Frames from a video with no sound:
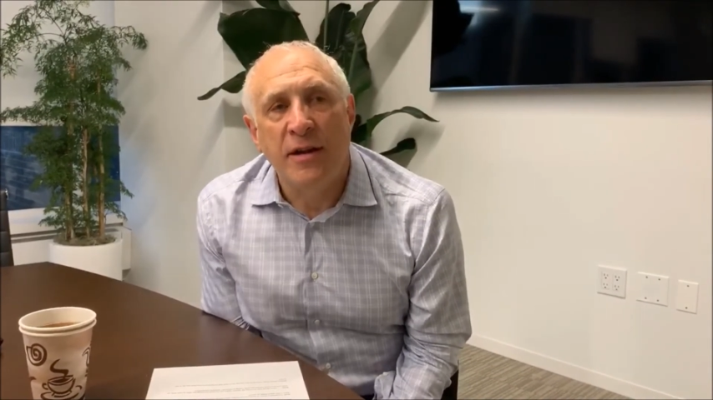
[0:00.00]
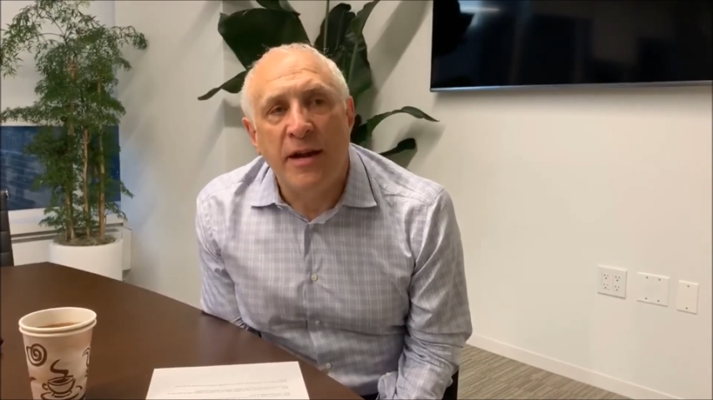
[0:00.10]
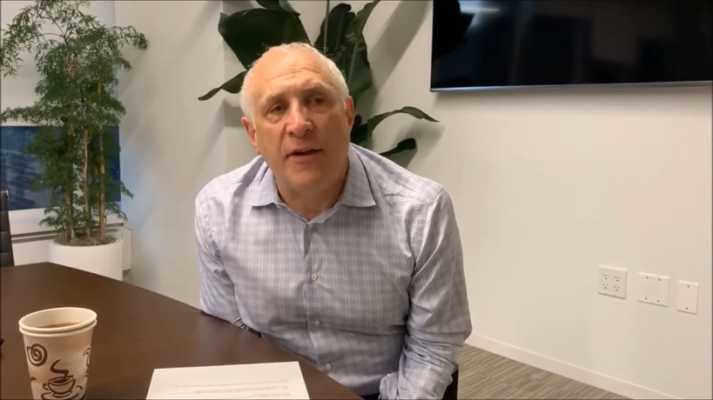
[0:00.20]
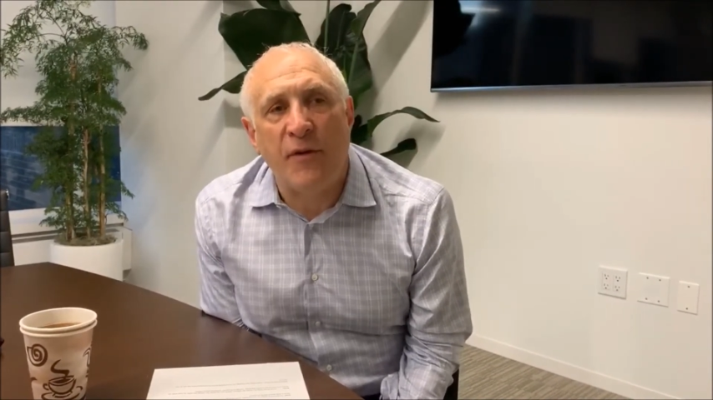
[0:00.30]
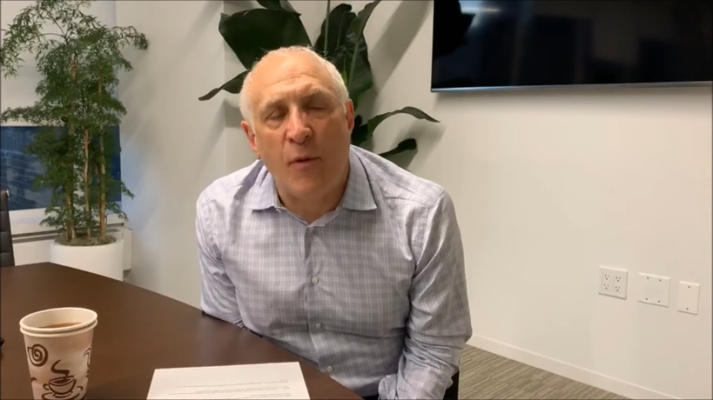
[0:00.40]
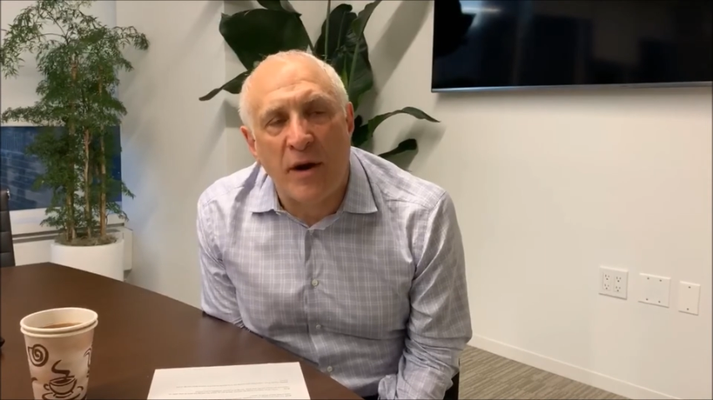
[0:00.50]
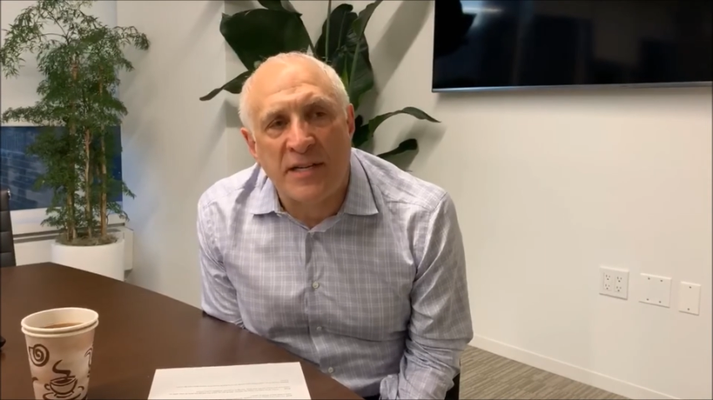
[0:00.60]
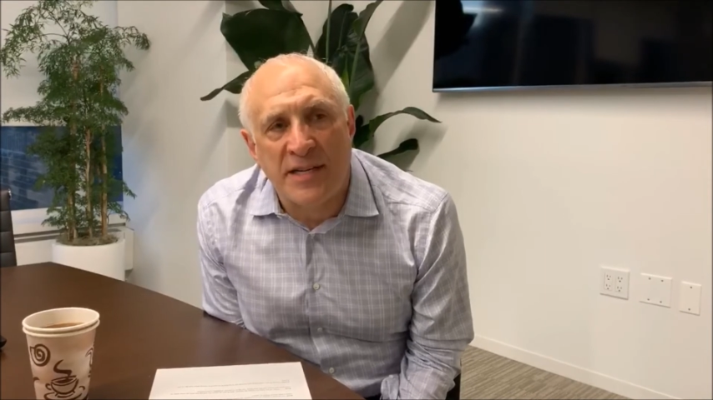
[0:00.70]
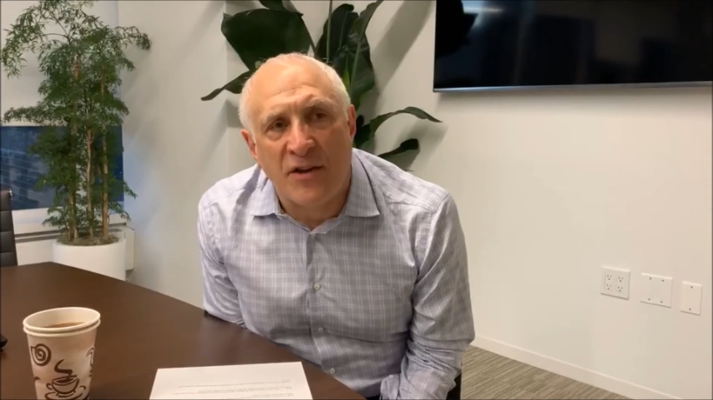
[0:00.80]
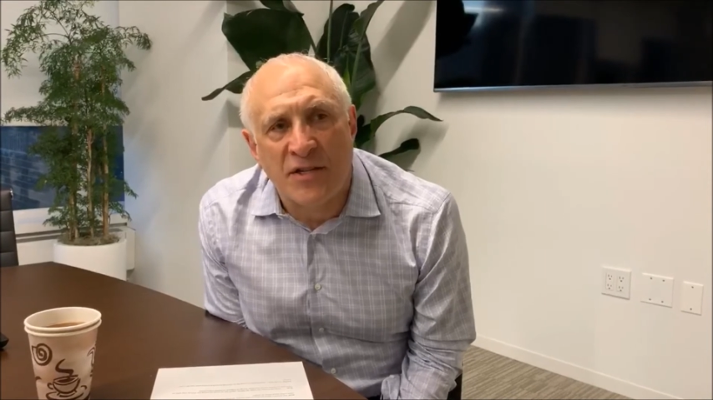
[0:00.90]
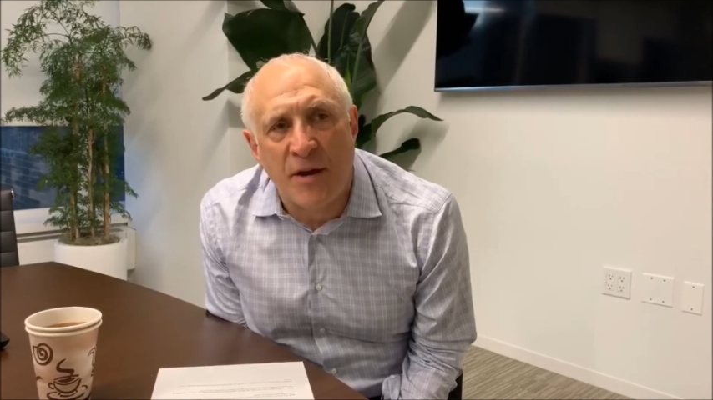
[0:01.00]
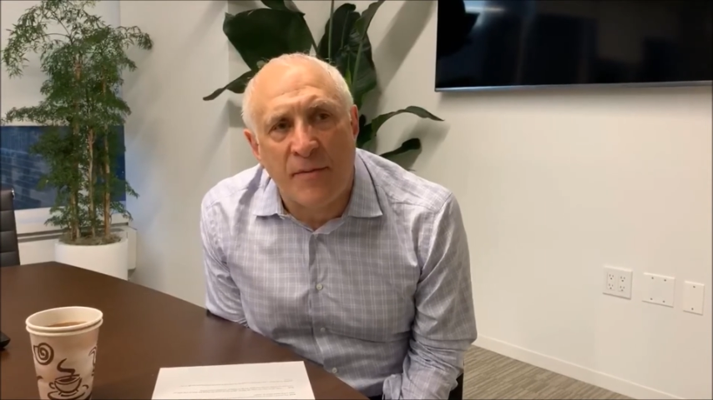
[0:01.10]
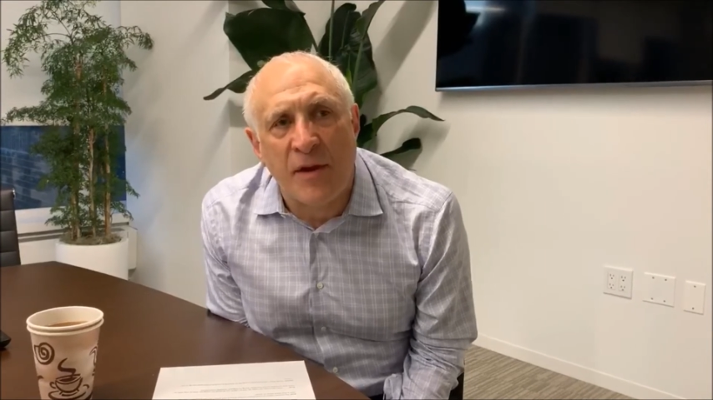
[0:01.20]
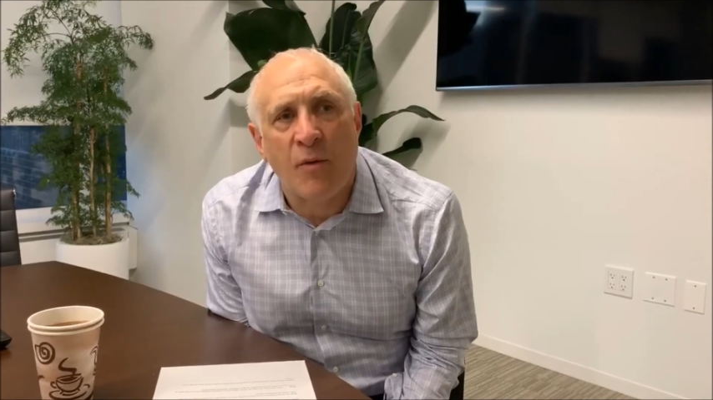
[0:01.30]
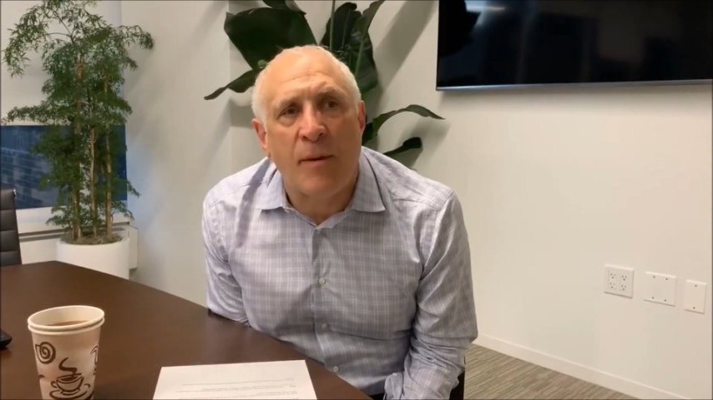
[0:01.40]
And if you want to sell
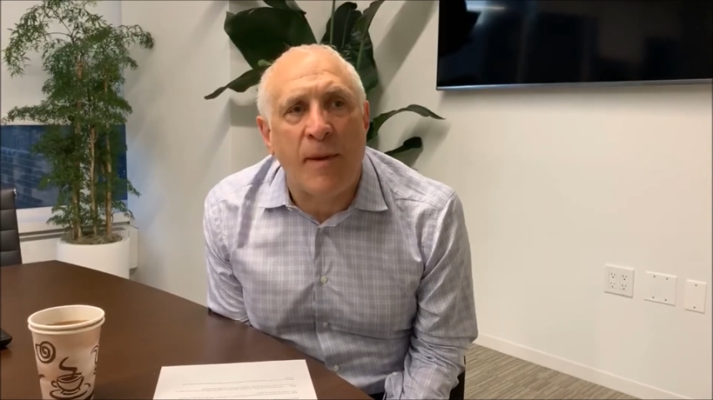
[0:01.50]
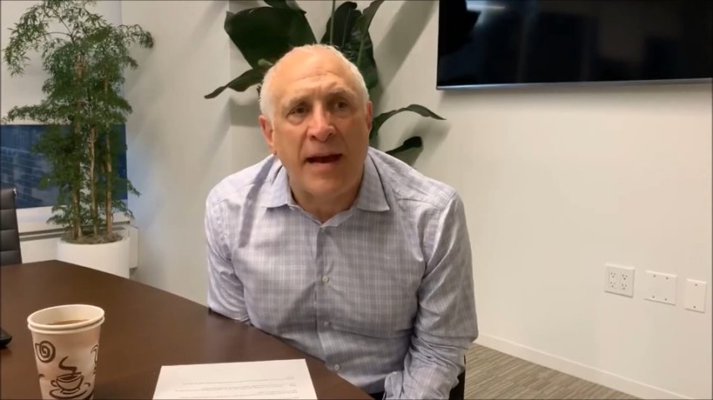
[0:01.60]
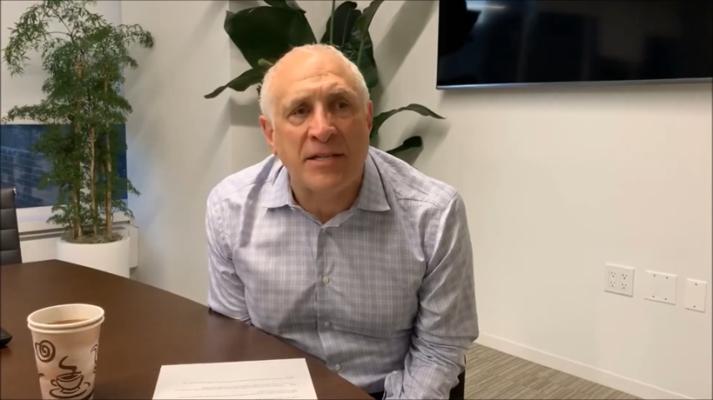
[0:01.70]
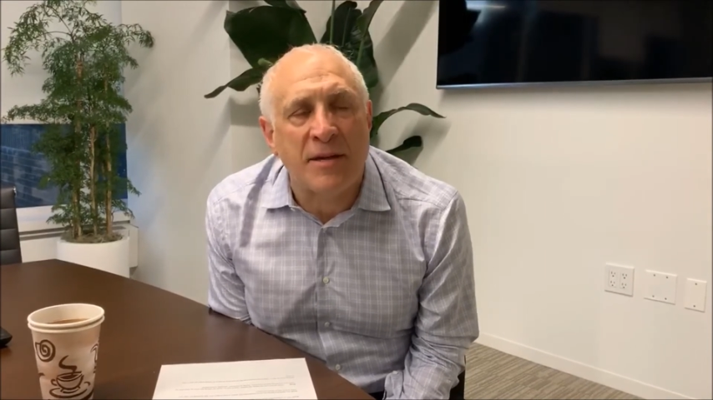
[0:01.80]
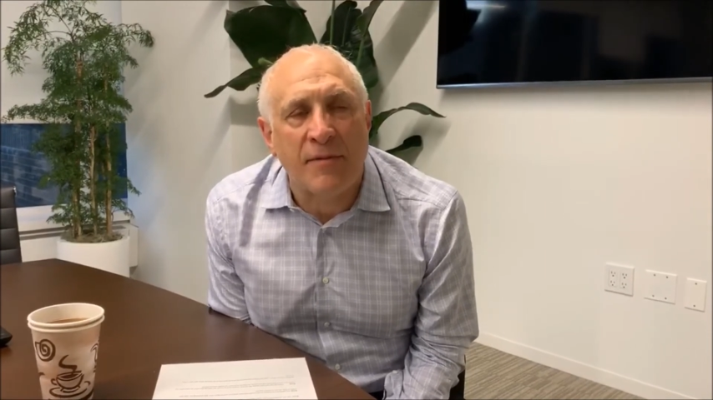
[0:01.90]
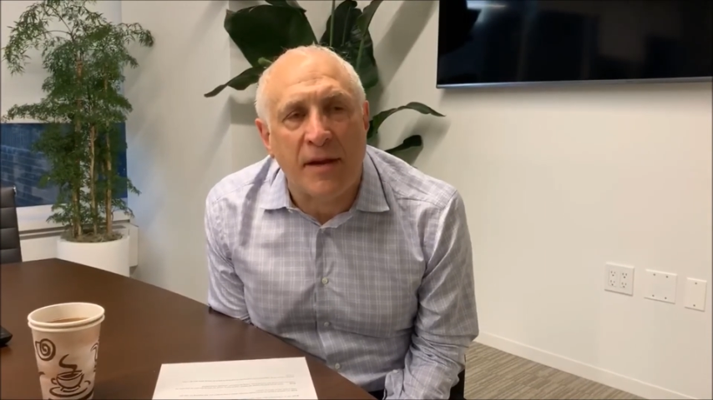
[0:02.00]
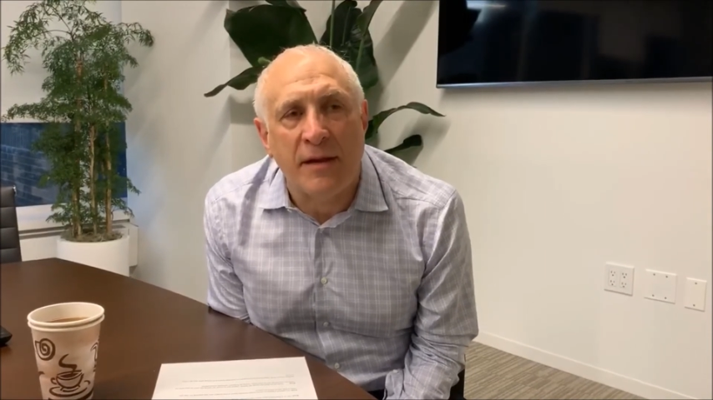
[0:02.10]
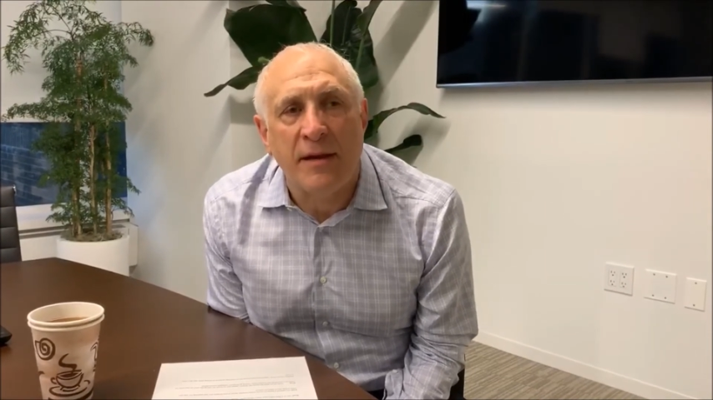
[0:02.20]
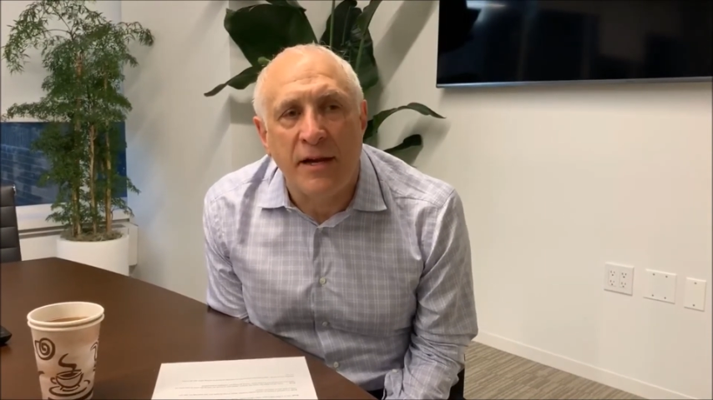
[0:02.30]
something, you want to buy something,